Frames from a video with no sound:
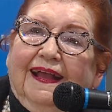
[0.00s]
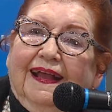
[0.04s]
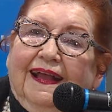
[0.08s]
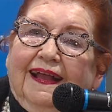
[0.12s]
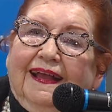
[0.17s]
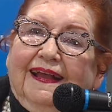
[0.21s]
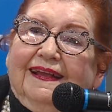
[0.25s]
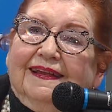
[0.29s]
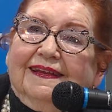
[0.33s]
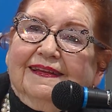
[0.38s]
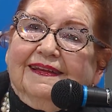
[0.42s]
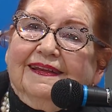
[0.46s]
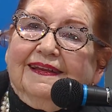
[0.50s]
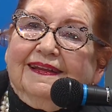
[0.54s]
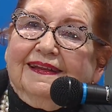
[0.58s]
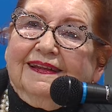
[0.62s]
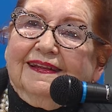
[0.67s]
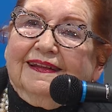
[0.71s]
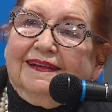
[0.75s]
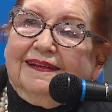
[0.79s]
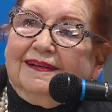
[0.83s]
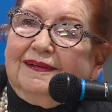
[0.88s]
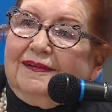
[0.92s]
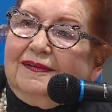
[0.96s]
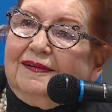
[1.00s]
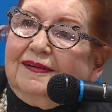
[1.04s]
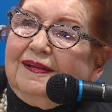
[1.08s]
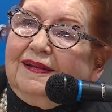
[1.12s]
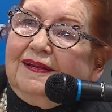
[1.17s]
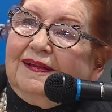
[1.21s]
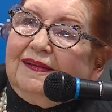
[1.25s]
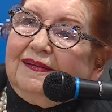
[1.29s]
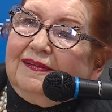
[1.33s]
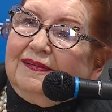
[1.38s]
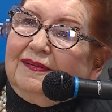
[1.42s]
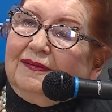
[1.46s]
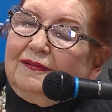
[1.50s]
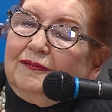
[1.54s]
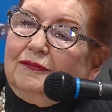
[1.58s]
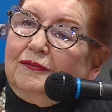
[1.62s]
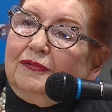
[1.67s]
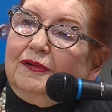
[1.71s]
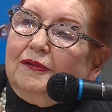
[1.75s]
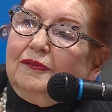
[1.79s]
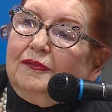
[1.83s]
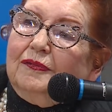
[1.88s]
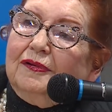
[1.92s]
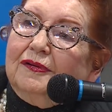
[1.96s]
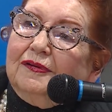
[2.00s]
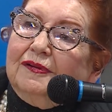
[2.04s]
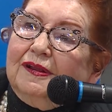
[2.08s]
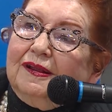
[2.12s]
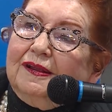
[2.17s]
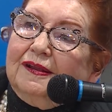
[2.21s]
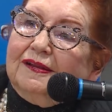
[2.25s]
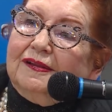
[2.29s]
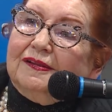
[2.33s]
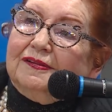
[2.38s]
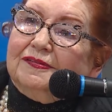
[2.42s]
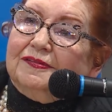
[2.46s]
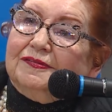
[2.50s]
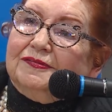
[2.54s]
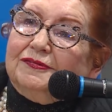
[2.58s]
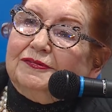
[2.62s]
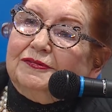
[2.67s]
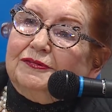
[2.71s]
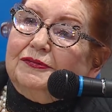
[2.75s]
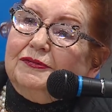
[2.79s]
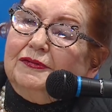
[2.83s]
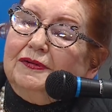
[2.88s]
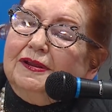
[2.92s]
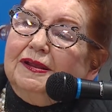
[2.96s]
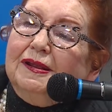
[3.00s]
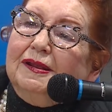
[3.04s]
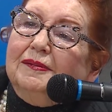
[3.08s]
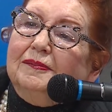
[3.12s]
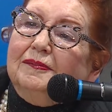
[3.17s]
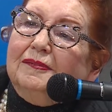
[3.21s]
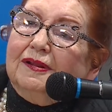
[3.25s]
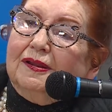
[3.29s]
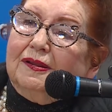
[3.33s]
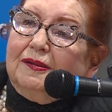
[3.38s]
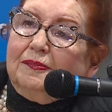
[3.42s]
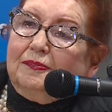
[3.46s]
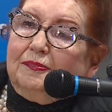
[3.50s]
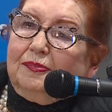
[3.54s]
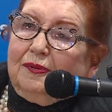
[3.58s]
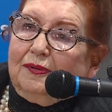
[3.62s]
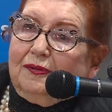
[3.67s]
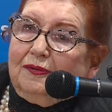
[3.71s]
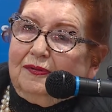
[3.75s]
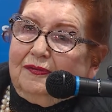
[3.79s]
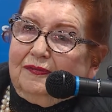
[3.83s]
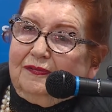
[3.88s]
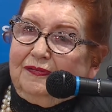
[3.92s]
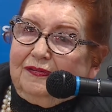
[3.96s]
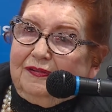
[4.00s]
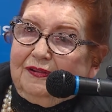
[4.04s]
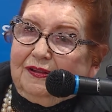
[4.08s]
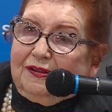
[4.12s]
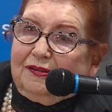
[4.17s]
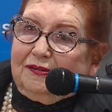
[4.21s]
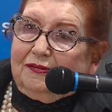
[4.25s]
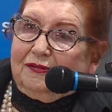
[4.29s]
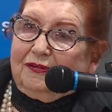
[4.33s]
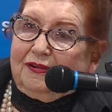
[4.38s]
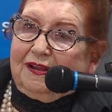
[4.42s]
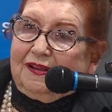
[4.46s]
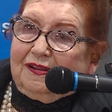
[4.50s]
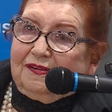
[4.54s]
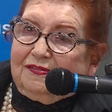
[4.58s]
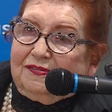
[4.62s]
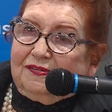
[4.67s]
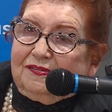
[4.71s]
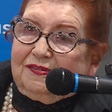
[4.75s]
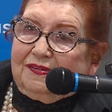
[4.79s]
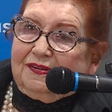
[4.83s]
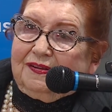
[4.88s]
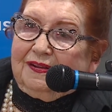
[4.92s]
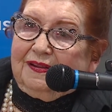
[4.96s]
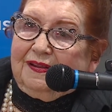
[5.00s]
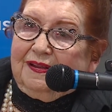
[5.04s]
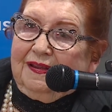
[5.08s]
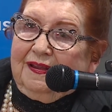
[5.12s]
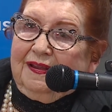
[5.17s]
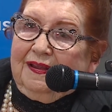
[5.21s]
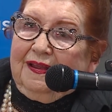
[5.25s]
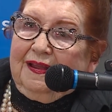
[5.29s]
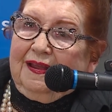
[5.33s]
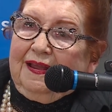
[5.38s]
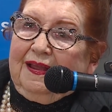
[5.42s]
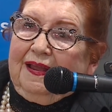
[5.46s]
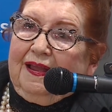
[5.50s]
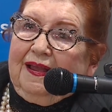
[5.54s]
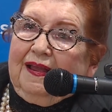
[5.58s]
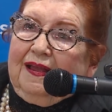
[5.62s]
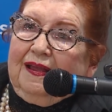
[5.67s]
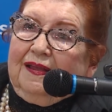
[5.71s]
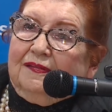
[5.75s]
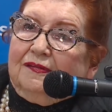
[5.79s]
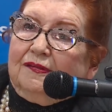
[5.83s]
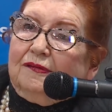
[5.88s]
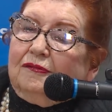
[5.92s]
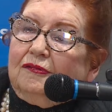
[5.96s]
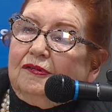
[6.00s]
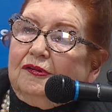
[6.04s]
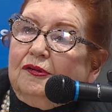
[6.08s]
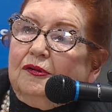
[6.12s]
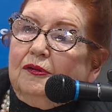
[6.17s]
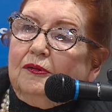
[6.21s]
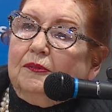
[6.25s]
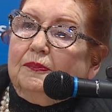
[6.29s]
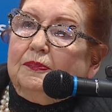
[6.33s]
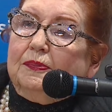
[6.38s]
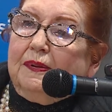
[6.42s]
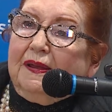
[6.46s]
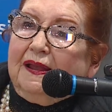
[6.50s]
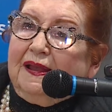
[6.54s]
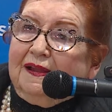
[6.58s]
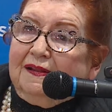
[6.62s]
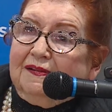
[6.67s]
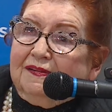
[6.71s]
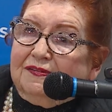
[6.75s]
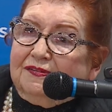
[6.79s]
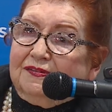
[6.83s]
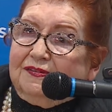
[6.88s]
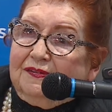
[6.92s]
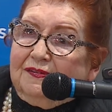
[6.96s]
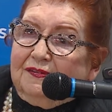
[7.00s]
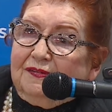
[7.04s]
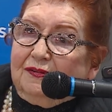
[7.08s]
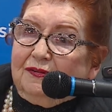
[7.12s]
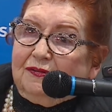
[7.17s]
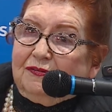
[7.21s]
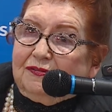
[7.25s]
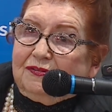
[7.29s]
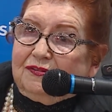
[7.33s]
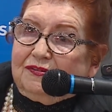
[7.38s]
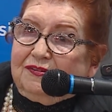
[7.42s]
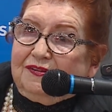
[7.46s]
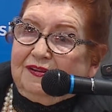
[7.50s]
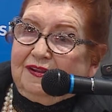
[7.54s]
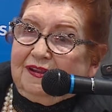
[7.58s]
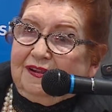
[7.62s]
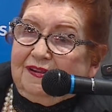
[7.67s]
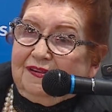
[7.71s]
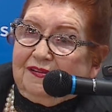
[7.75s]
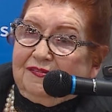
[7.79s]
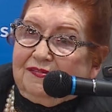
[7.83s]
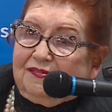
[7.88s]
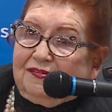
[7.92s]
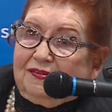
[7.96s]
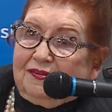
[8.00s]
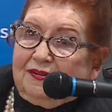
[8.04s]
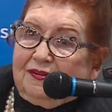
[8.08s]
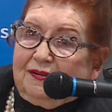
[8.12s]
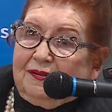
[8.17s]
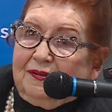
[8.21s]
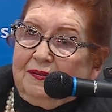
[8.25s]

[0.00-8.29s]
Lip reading: And we were extremely beautifully dressed. There were no pants in those days.